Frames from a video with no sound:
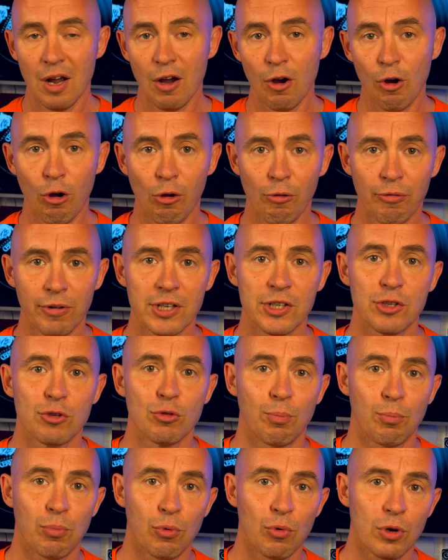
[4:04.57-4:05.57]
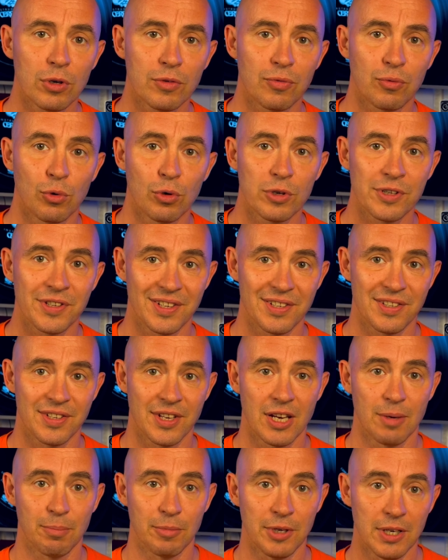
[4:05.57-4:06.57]
offers support for the
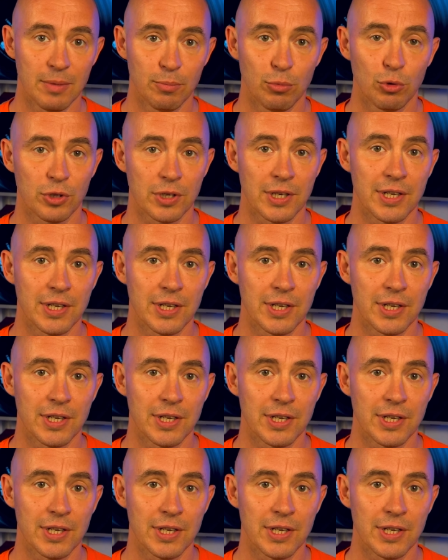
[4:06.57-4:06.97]
same input